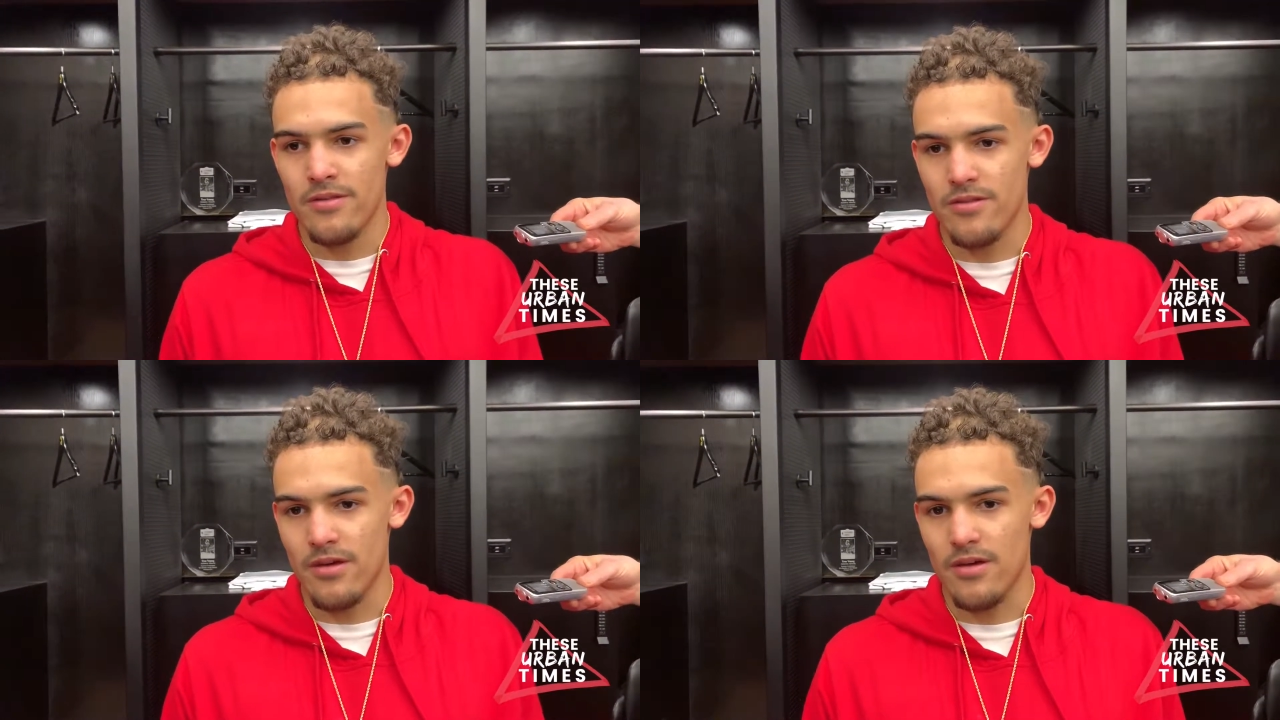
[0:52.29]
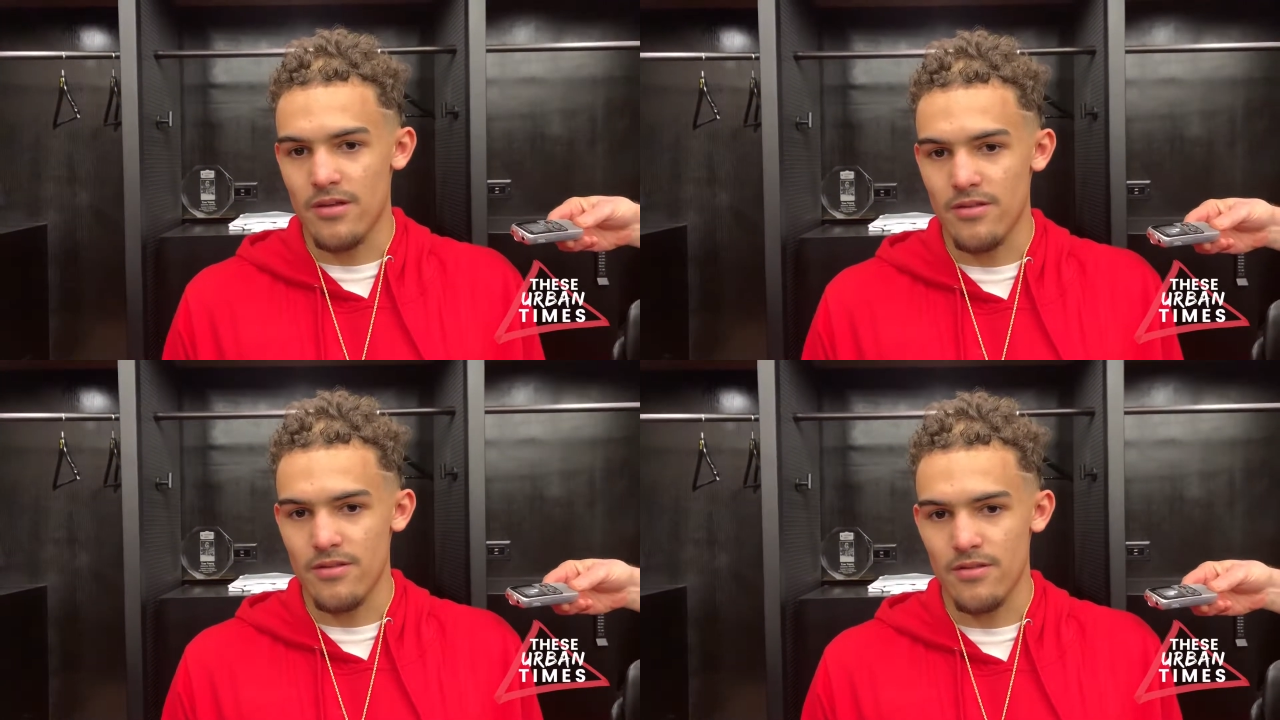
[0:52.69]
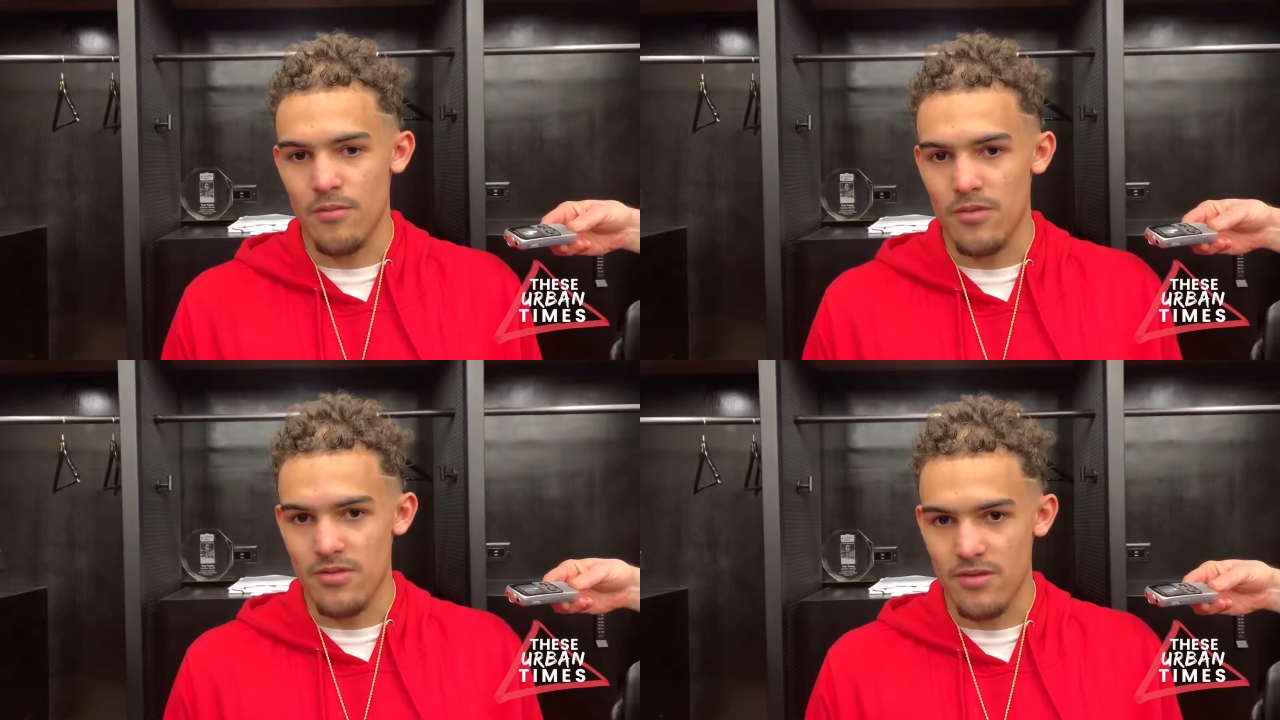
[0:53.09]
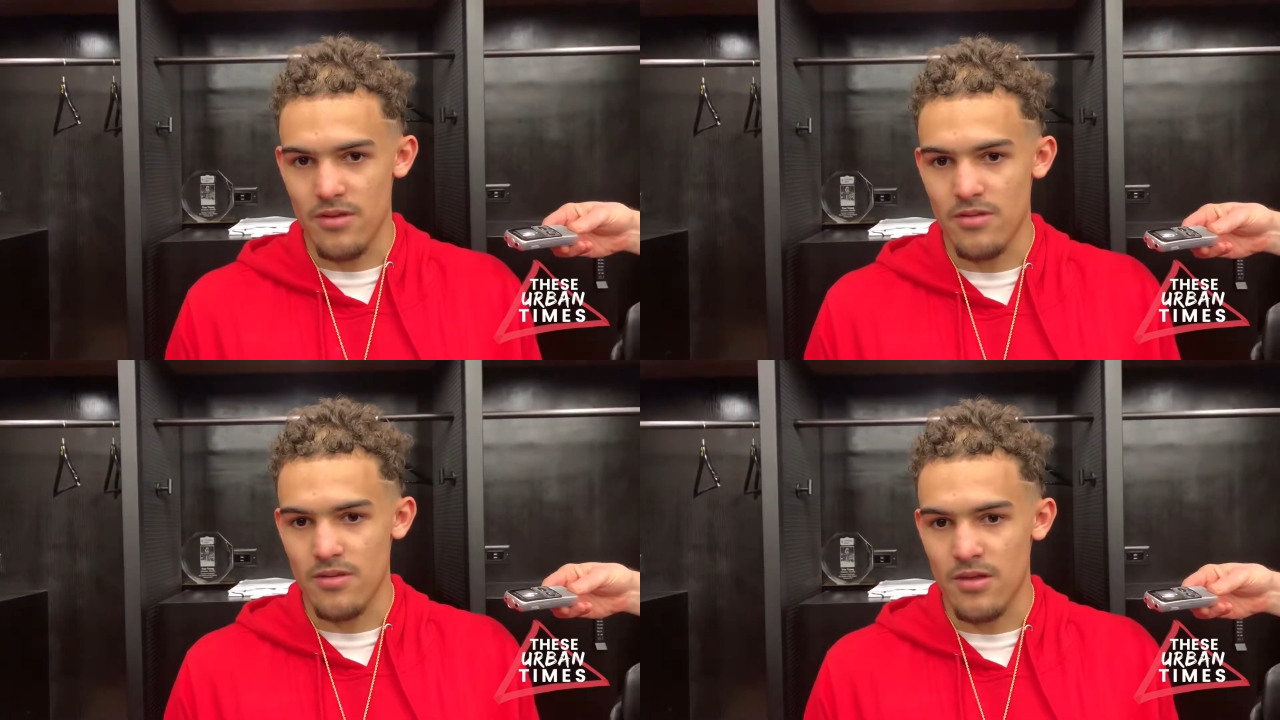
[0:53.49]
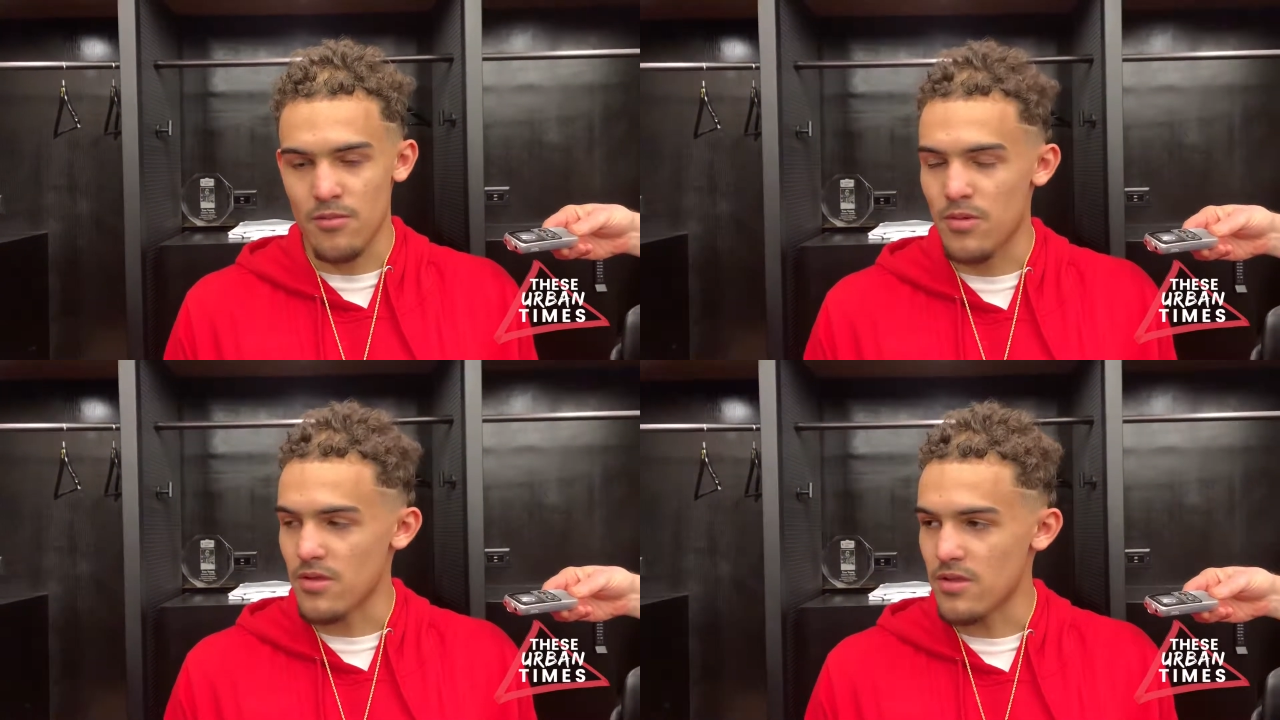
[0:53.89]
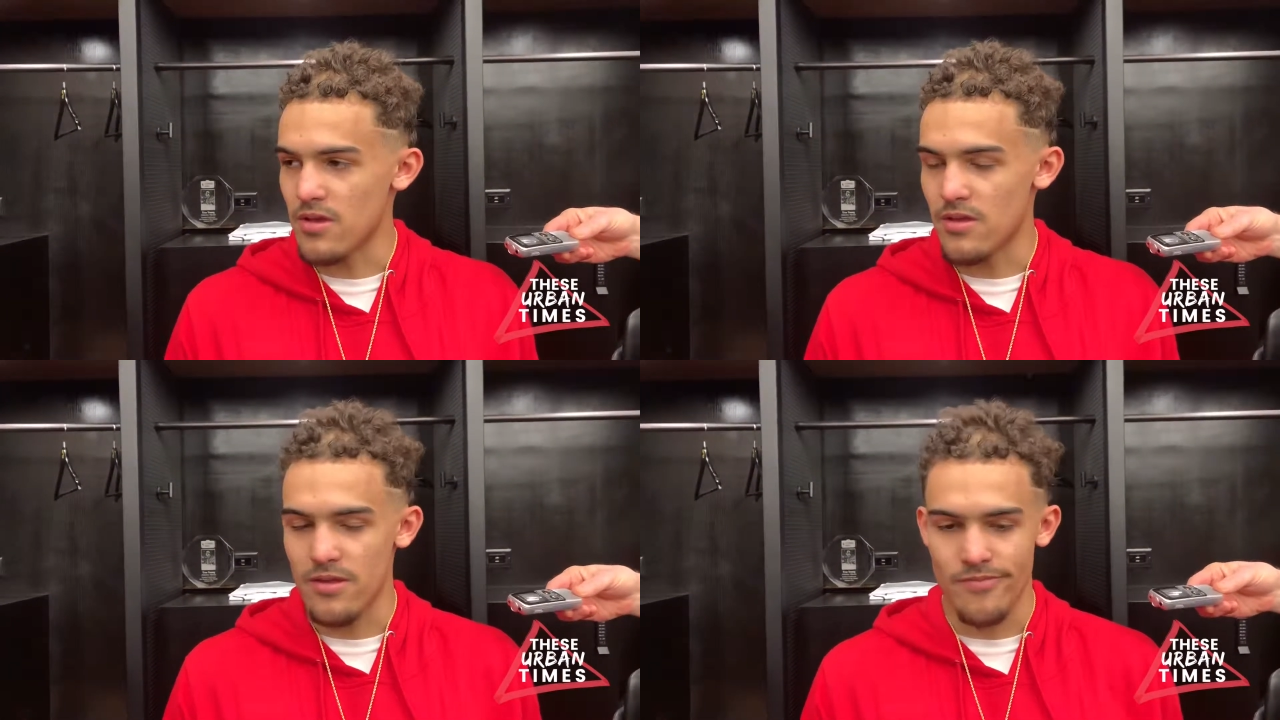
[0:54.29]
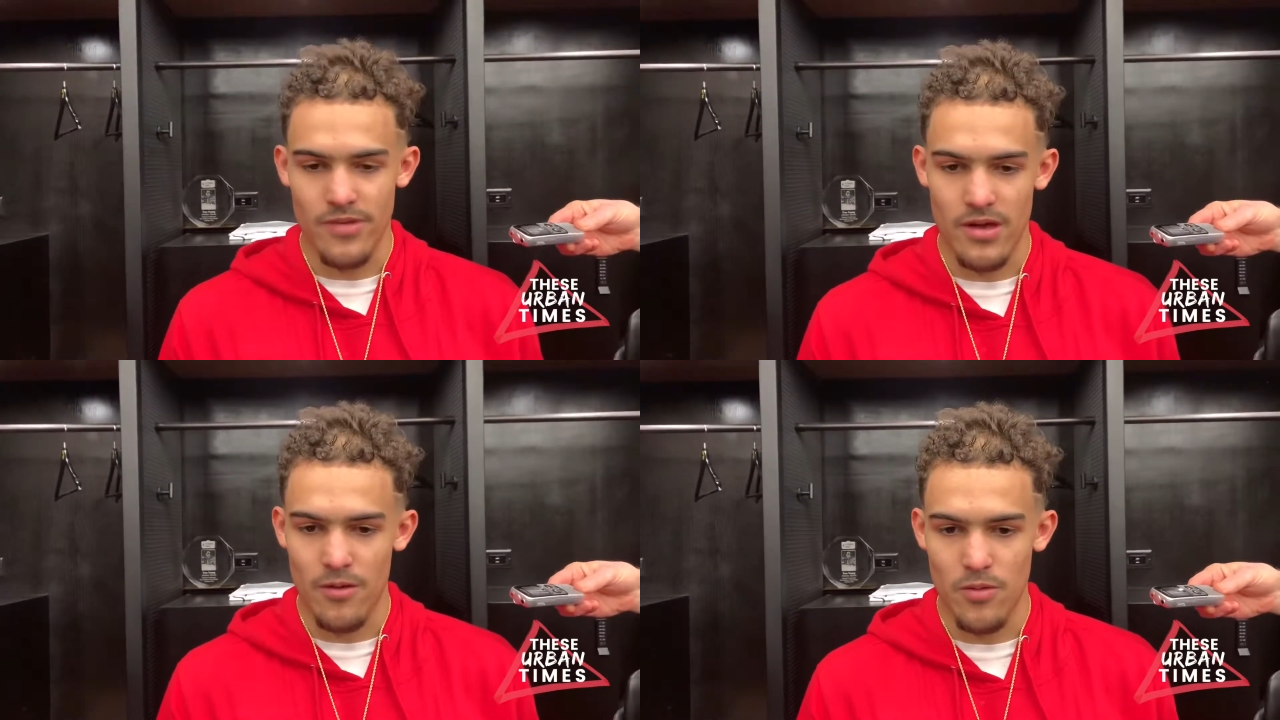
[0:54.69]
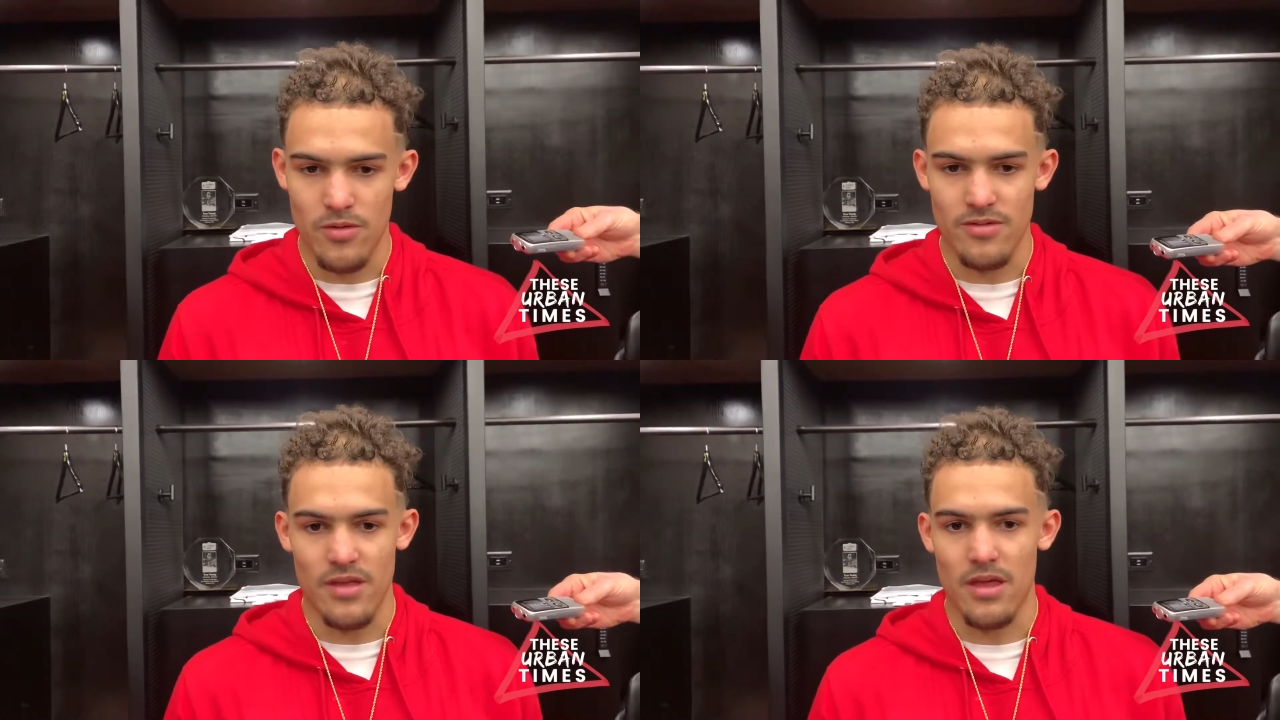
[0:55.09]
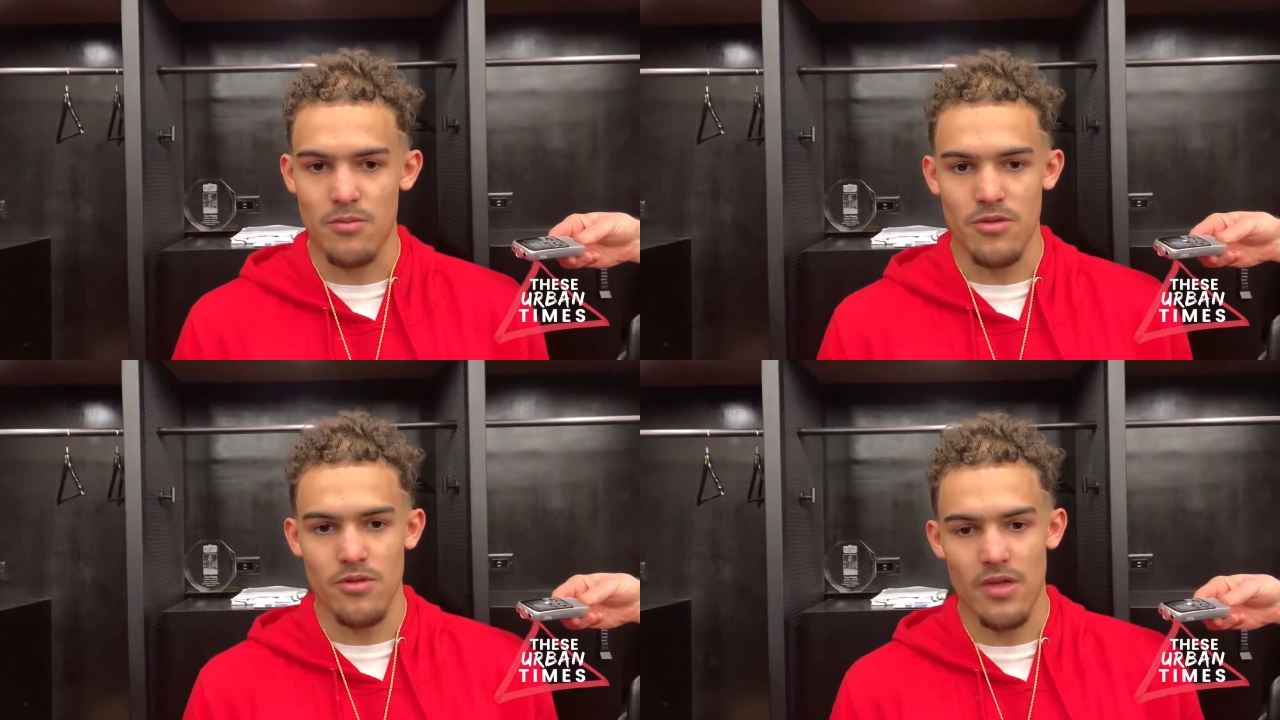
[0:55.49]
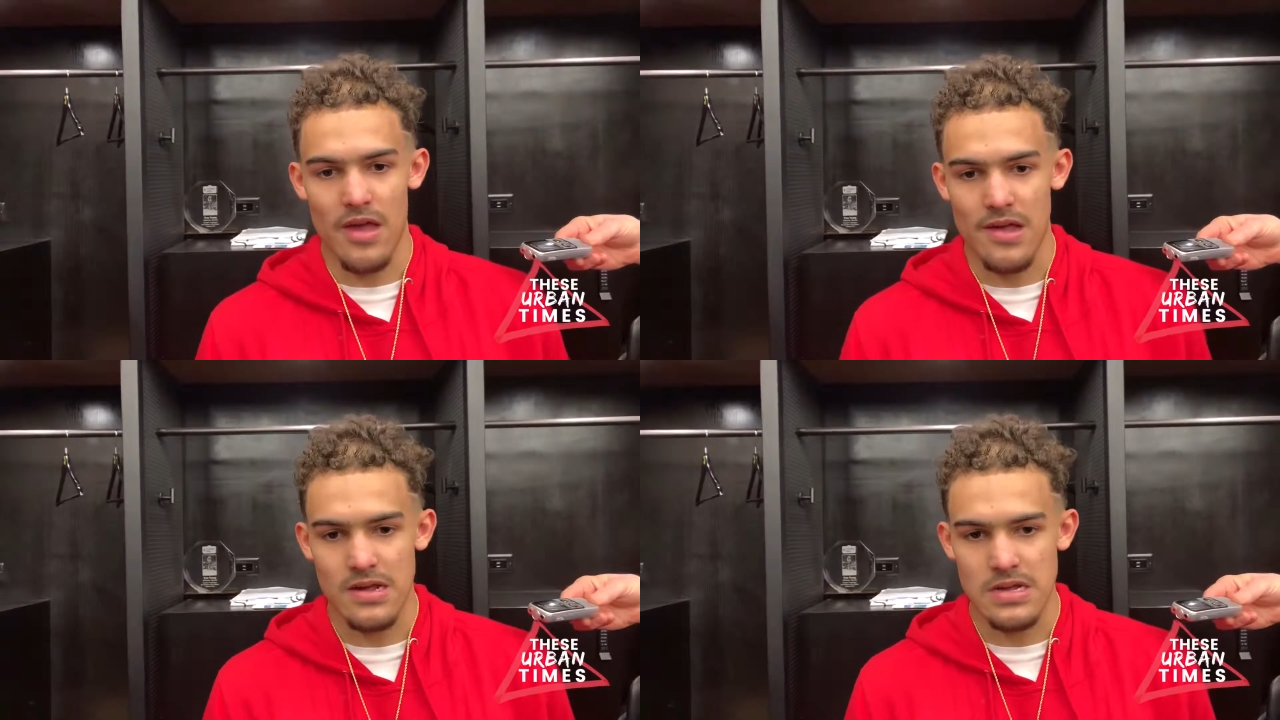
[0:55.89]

to get a big lead, and we were just not able to do that.